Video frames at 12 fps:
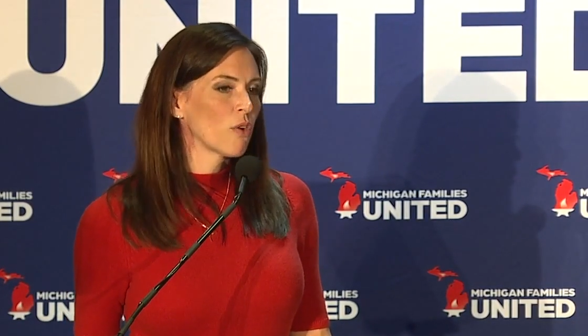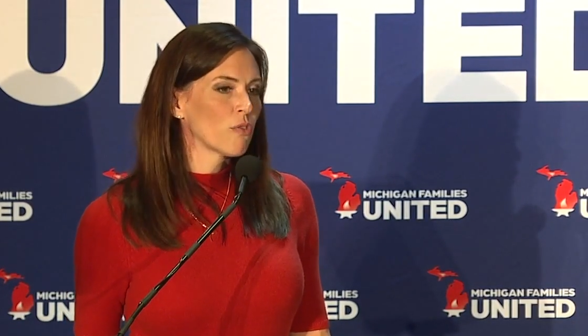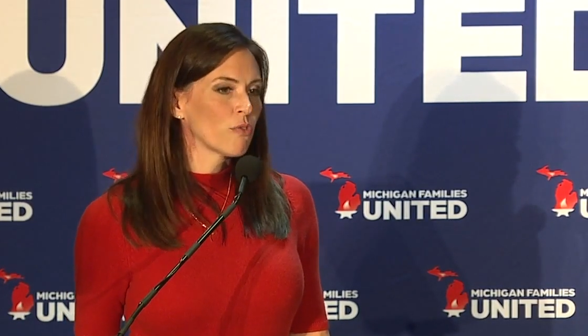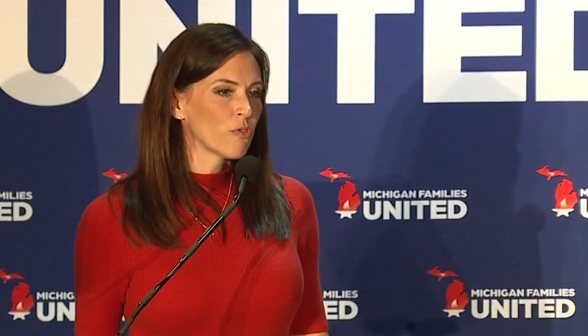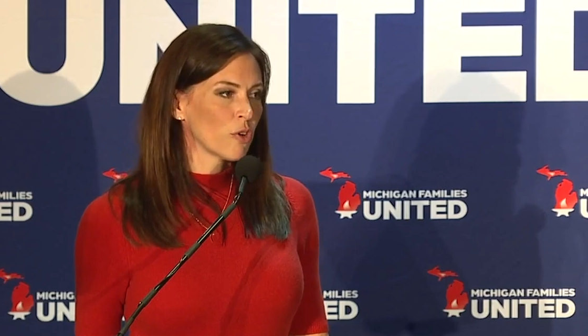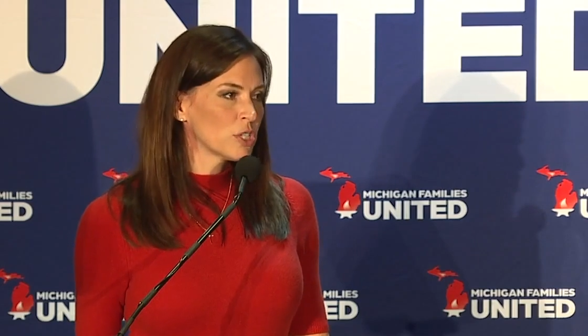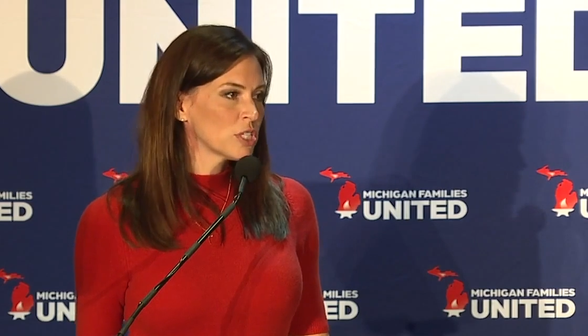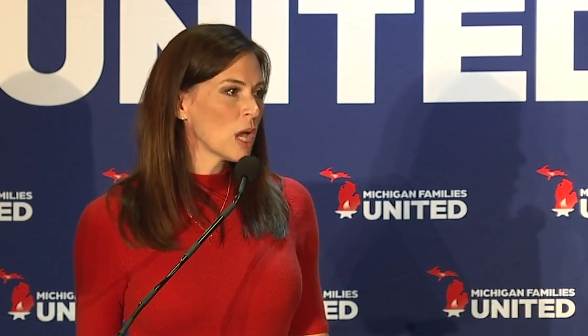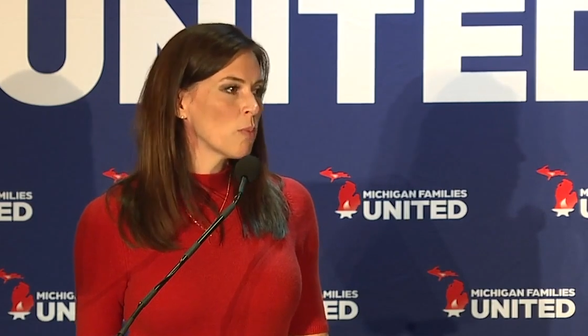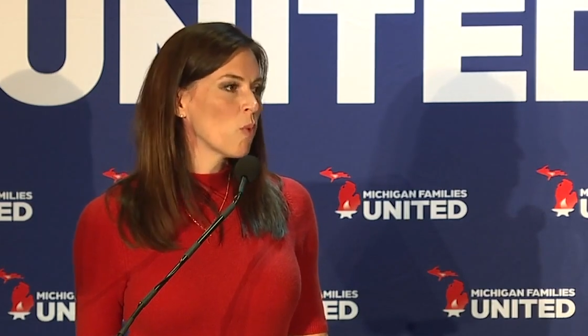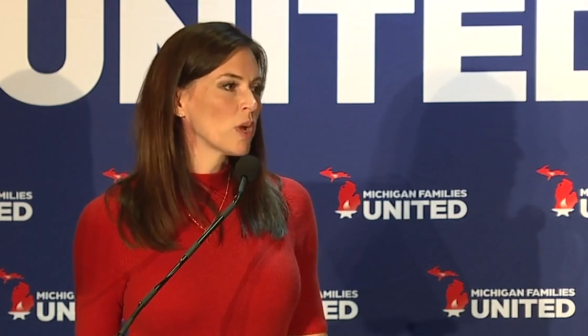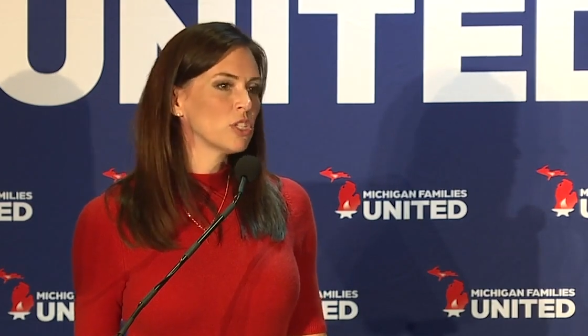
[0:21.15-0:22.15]
For
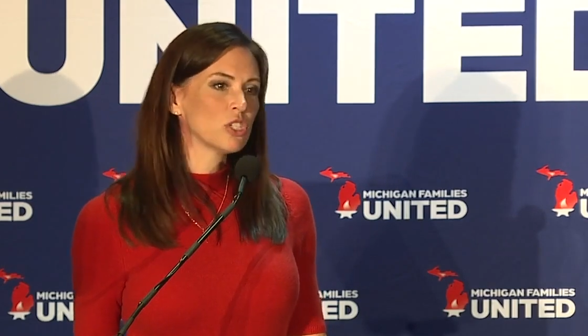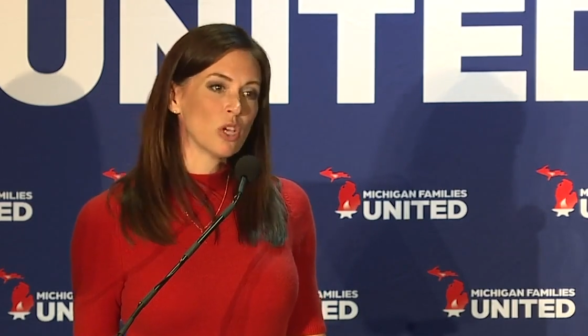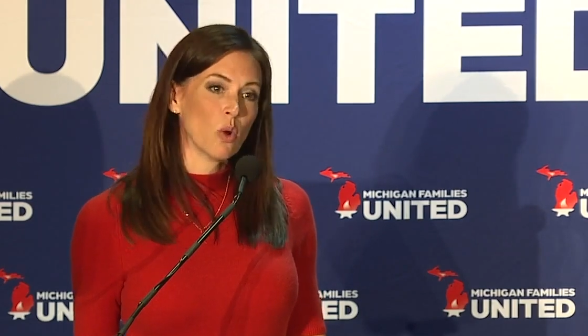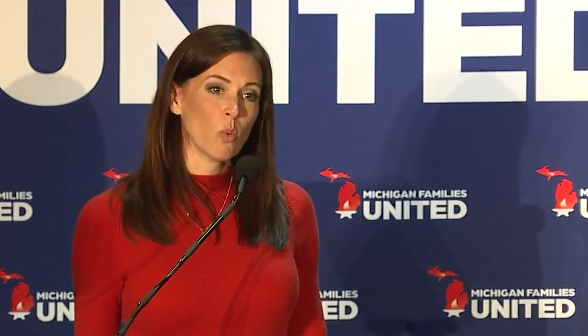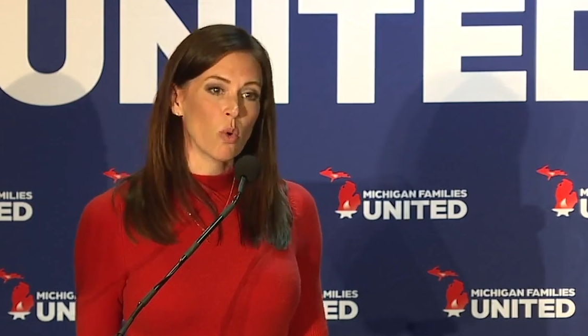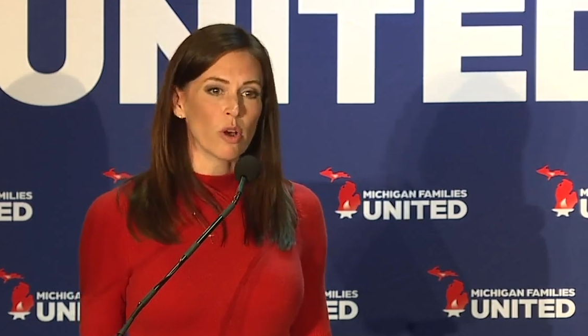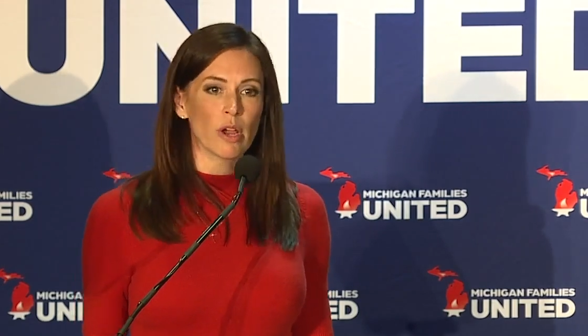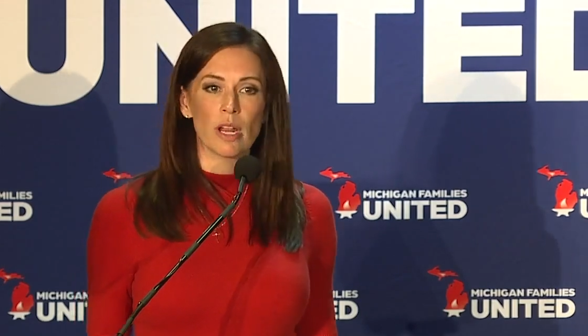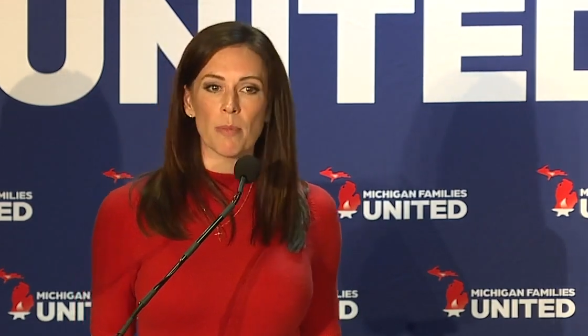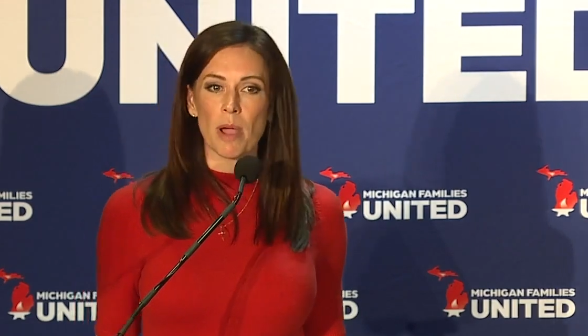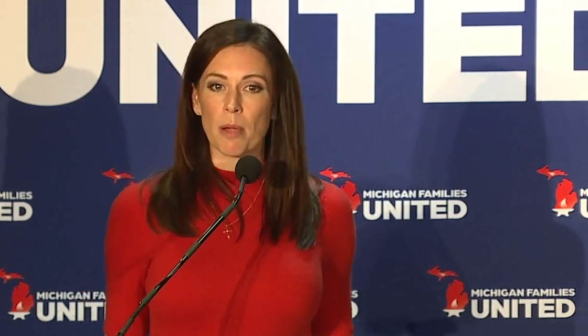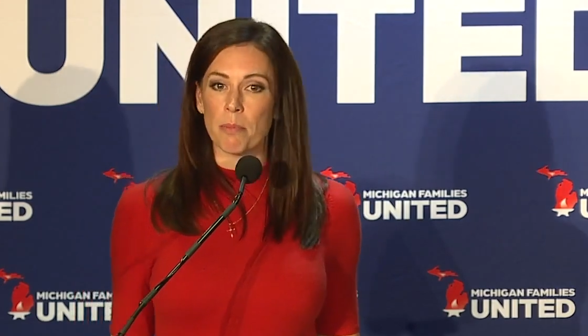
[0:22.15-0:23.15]
someone so worried
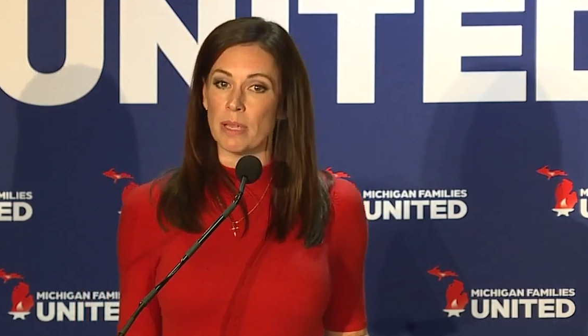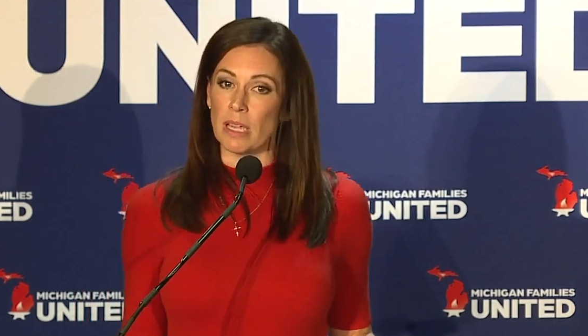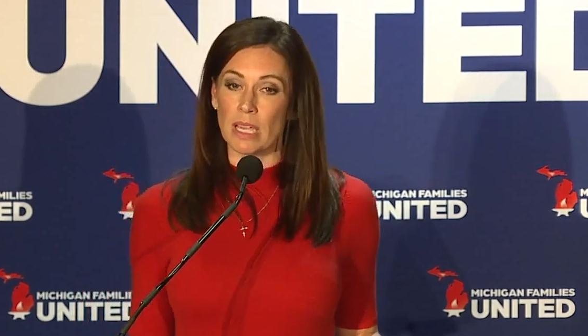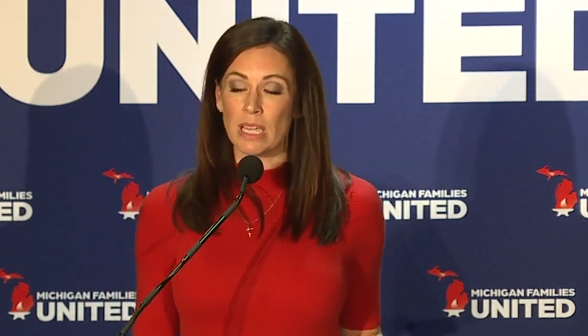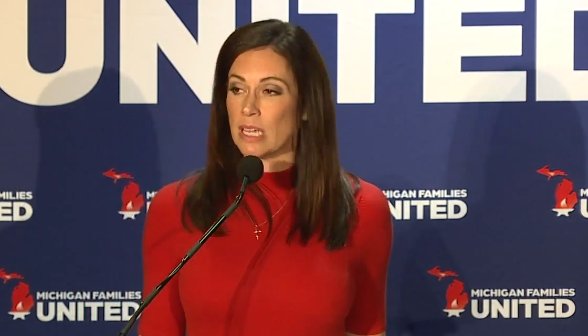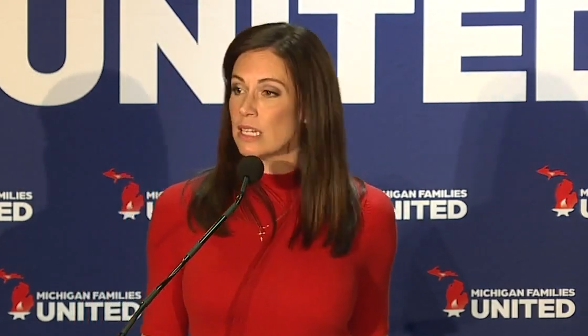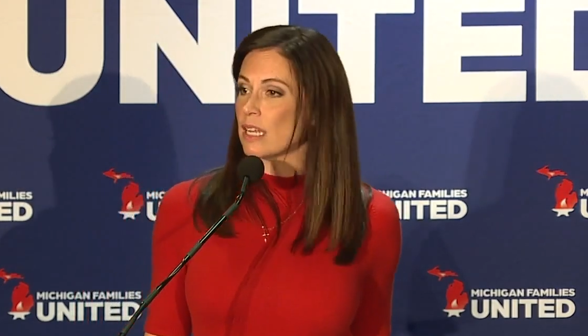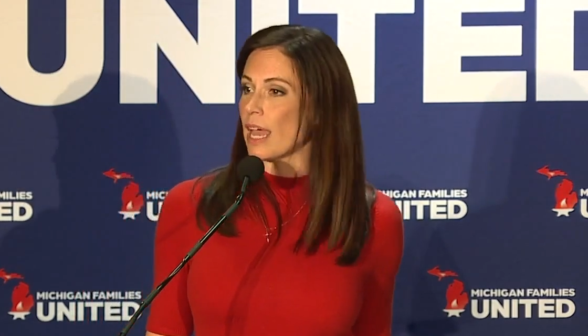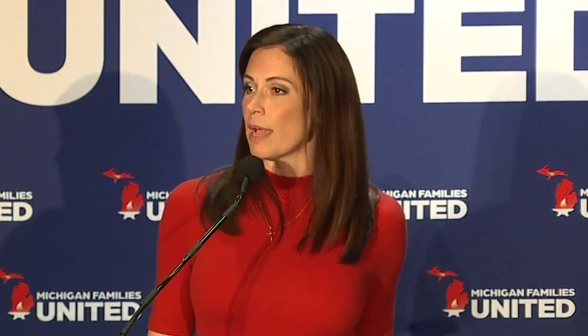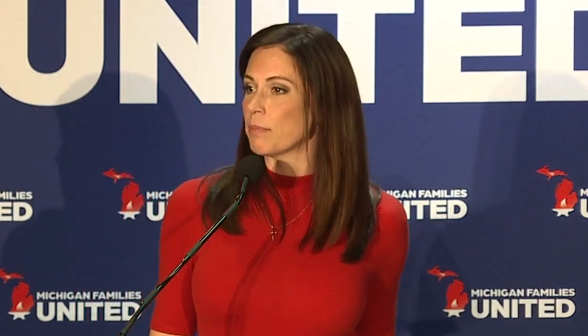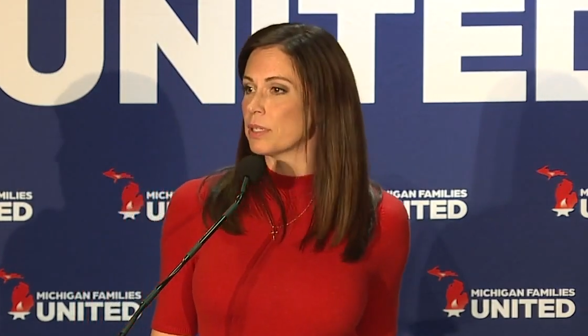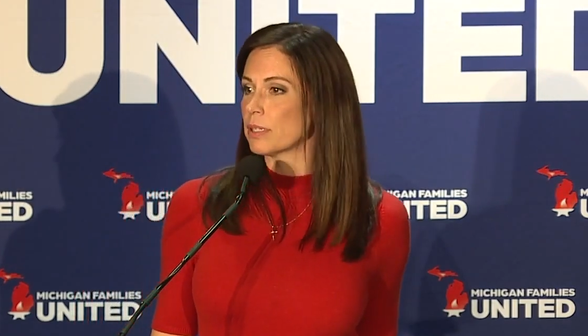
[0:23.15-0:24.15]
about being
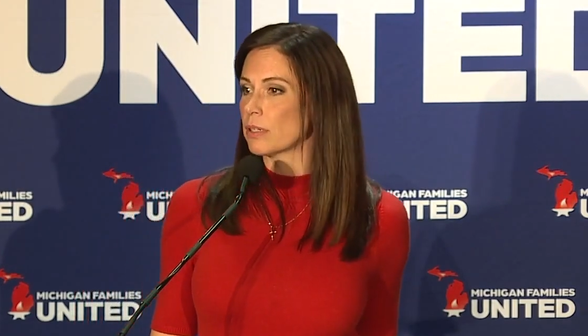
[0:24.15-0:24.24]
kidnapped,